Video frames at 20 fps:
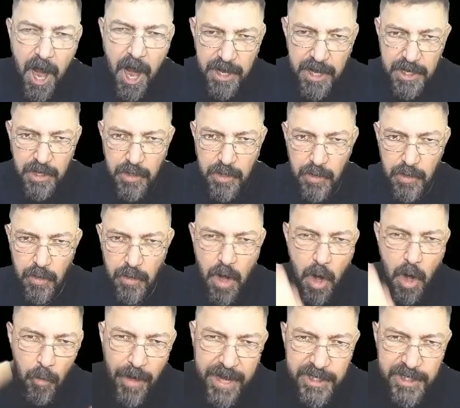you.
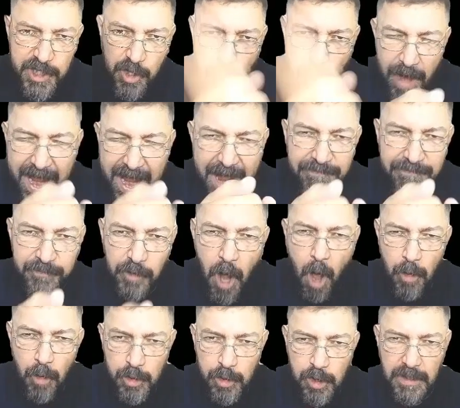Witchcraft,
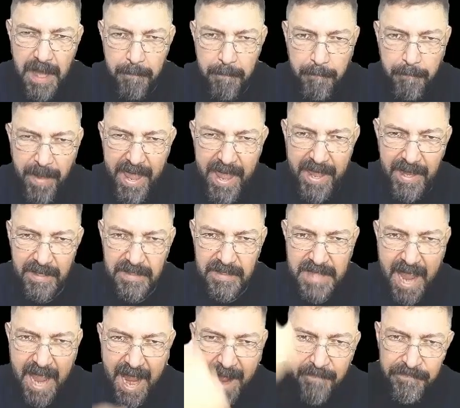go to the pit.
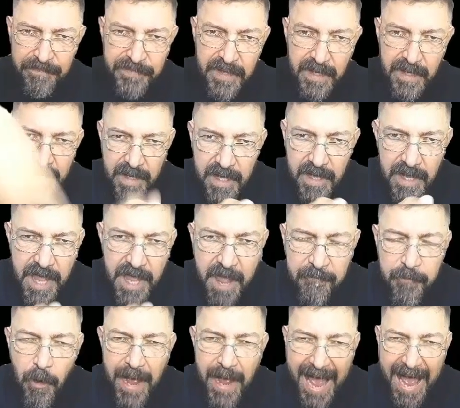
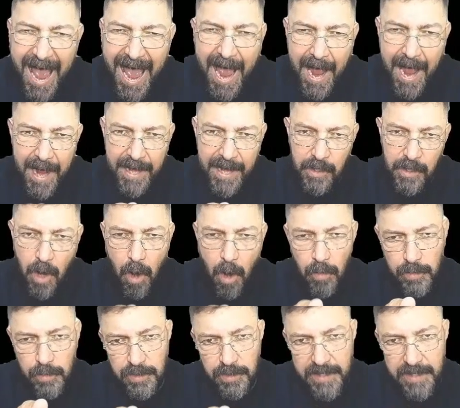Evil eye, go
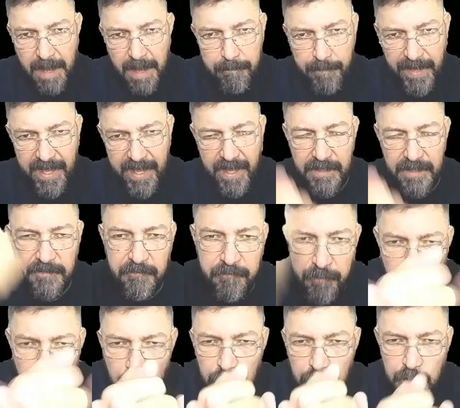to the pit.
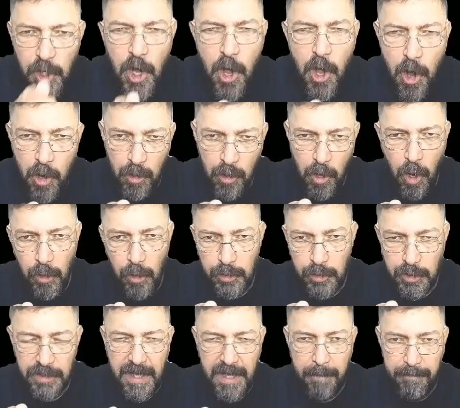Voodoo, go to
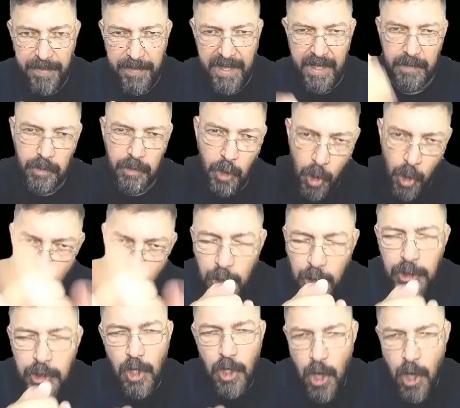the pit.
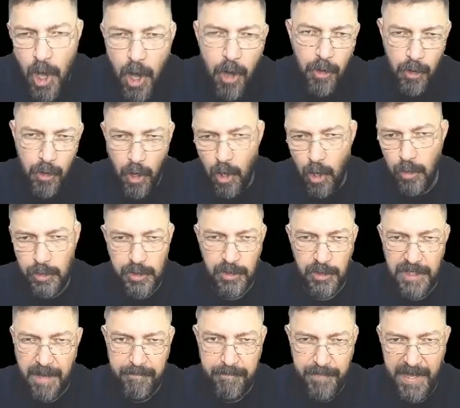Hoodoo, go to
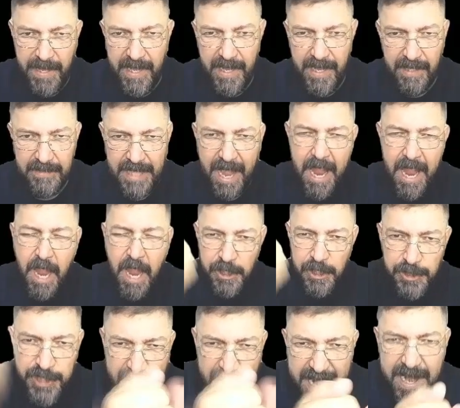the pit.
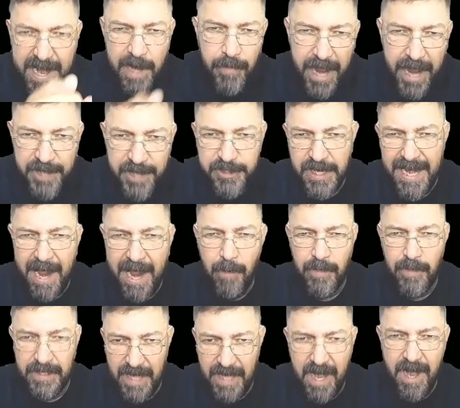Generational
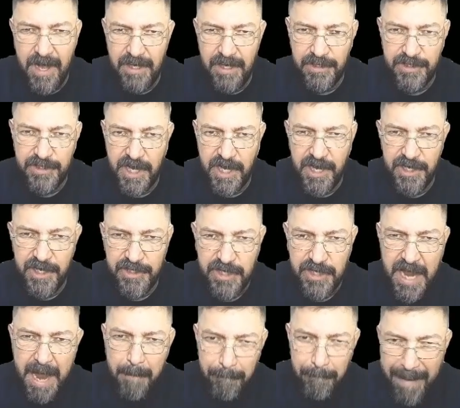curses,
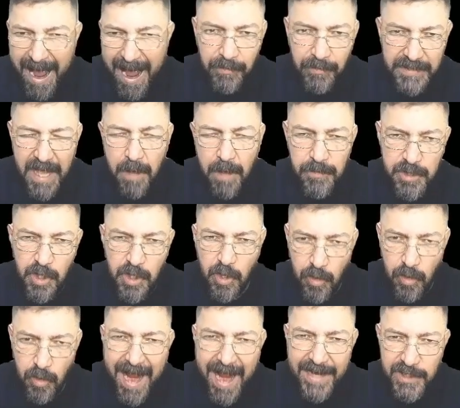bow down to
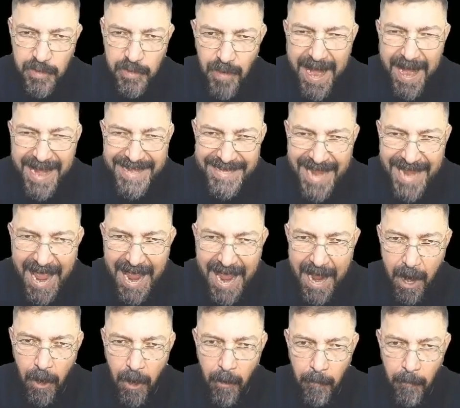Christ right
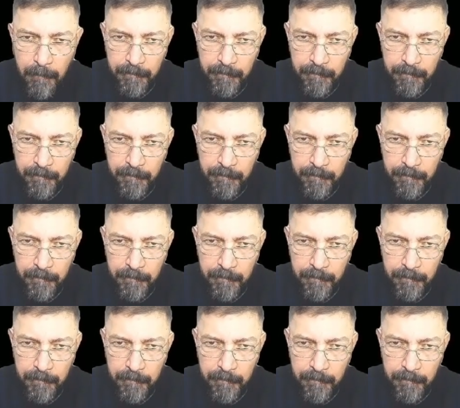now.